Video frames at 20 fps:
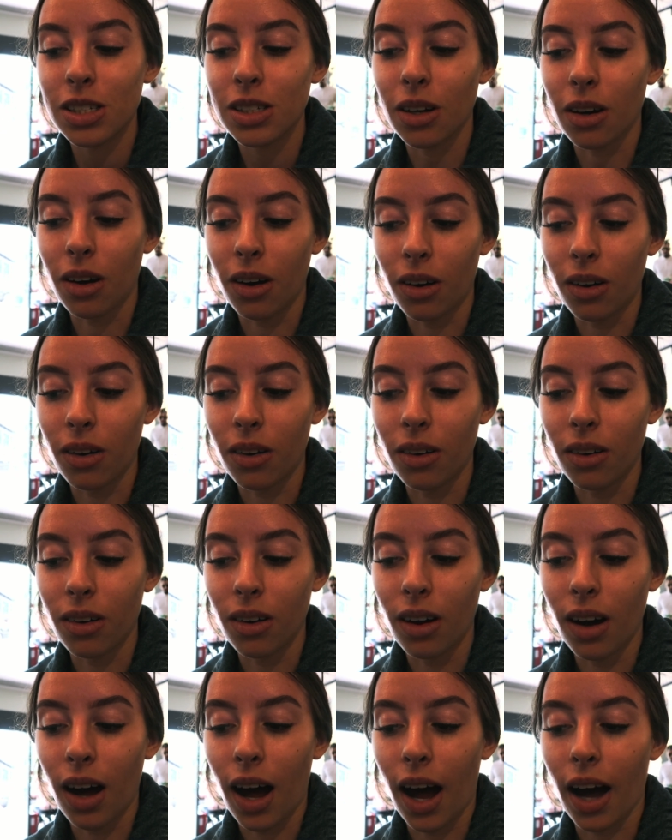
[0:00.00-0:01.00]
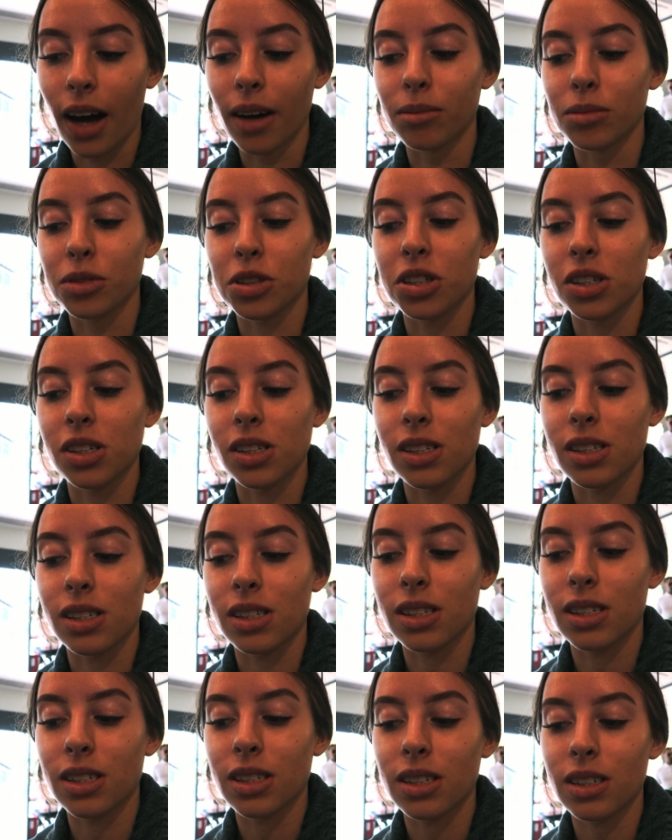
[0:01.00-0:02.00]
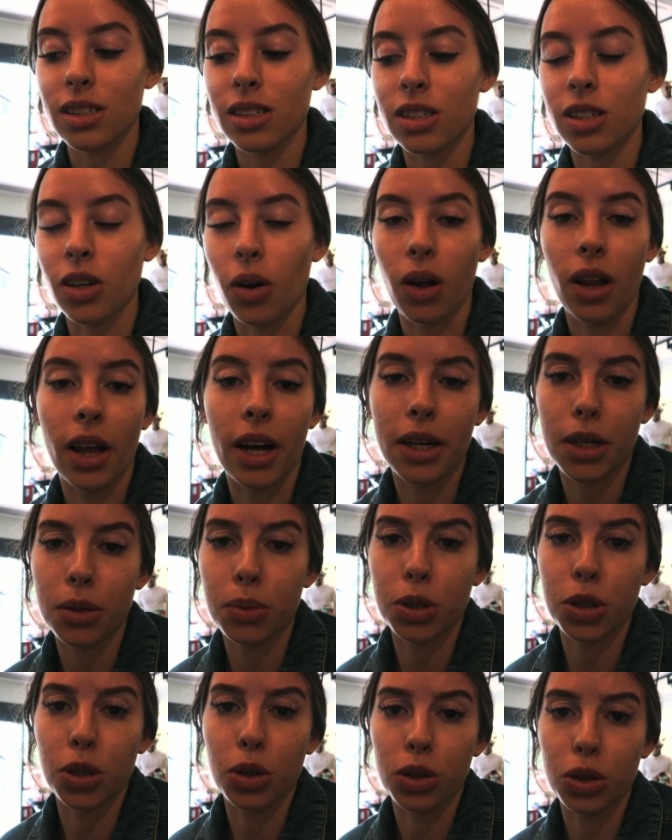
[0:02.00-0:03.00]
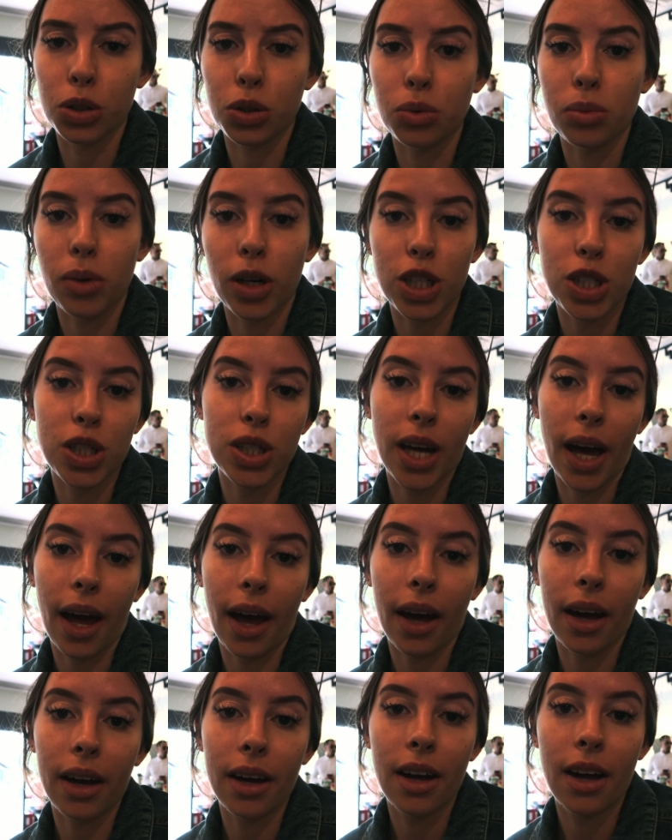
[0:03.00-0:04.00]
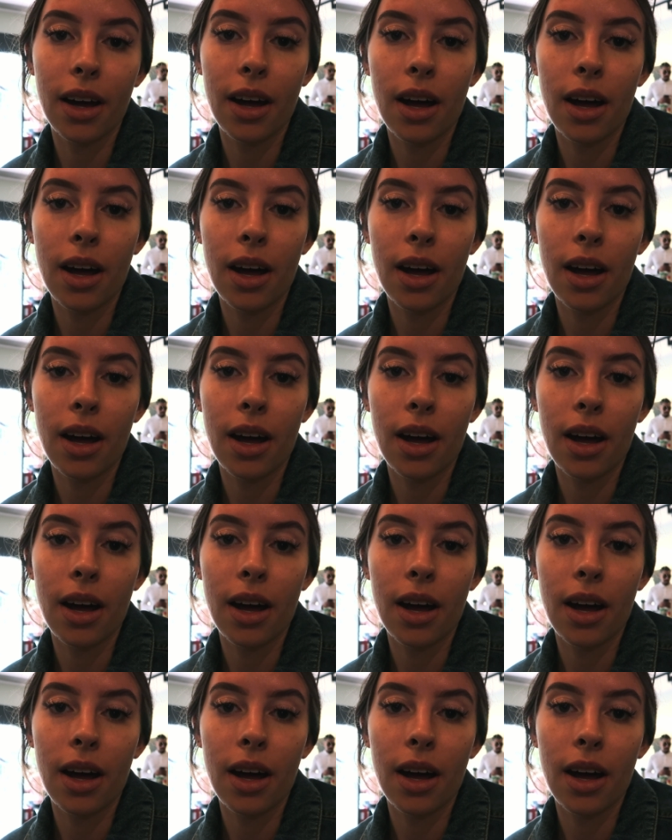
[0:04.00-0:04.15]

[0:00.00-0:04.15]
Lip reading: So I'm actually so glad I don't do much today,